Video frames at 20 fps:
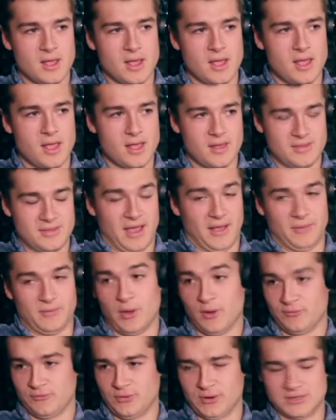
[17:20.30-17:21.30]
Yeah,
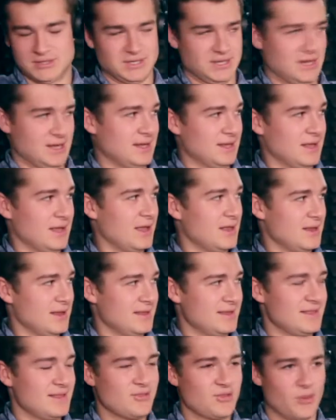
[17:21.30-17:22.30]

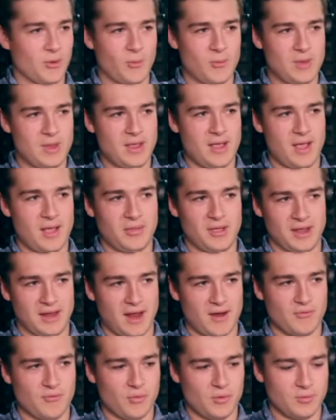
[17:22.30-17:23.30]
unfortunately. So
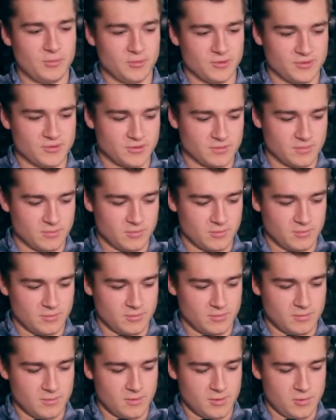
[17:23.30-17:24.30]
everyone was.
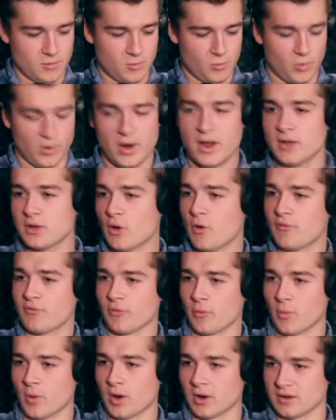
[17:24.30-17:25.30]
Where I go for
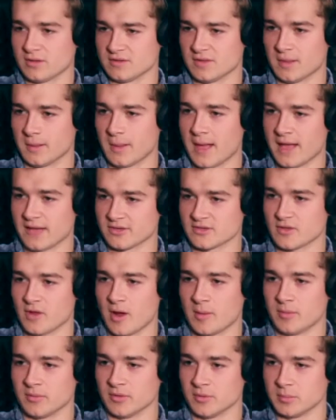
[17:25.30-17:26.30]
work is the last
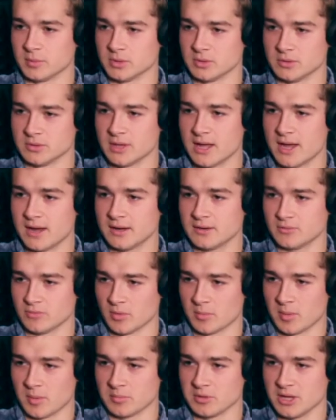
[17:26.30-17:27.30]
stop on the blue line,
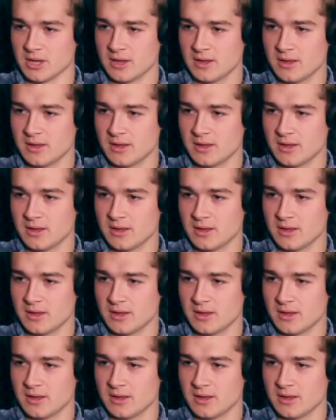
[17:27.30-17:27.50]
Revivia.